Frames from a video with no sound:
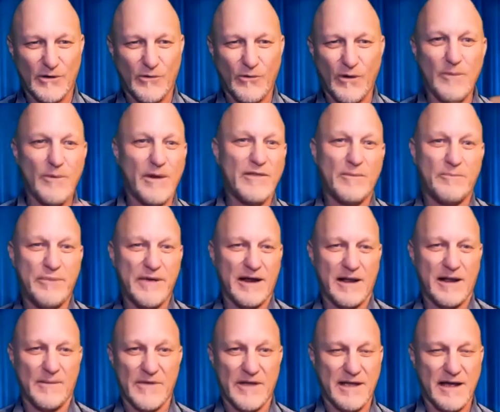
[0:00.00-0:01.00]
great way to pick
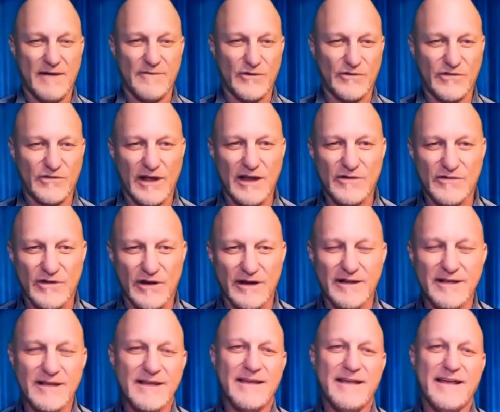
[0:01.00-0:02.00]
up the conversation.
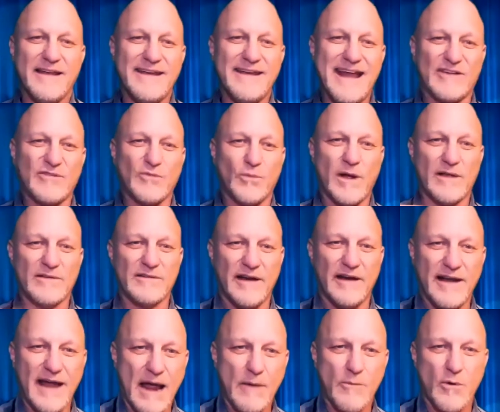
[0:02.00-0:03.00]
Next Wednesday
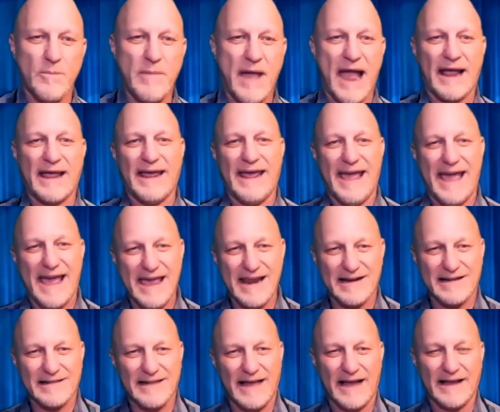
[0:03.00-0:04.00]
night, we're back at 8
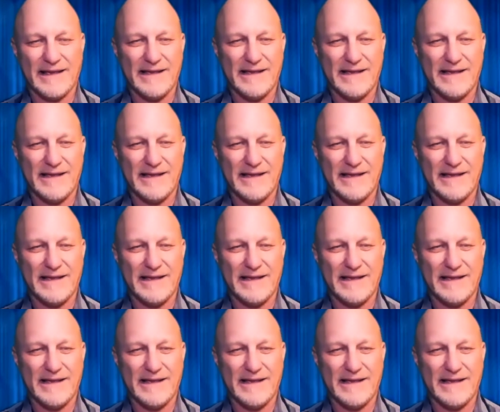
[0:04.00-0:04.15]
o'clock